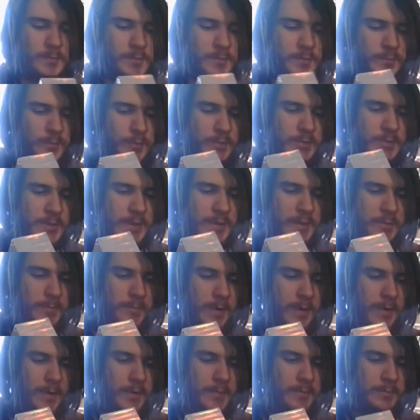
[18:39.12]
Of course, I had to
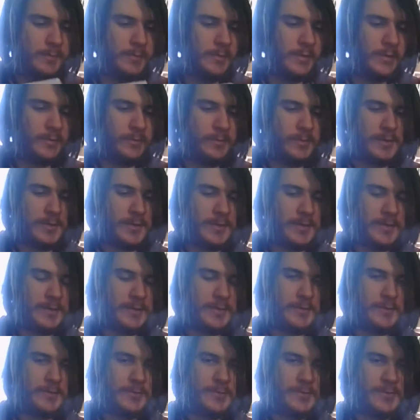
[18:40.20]
buy it, and the only thing in
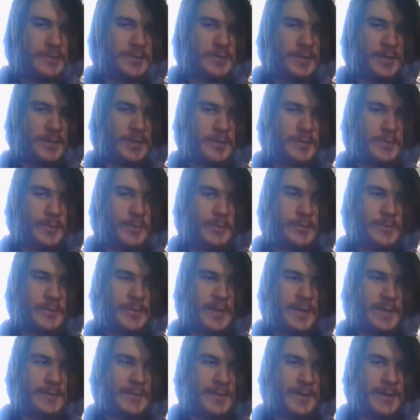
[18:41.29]
here is a Sun and Moon
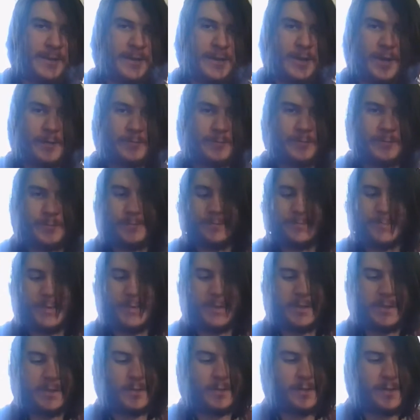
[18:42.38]
thing that I got from
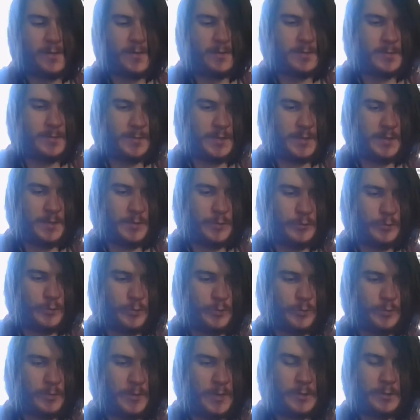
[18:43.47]
something I'll show
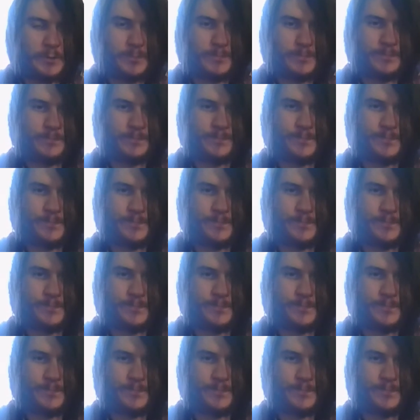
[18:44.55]
you later.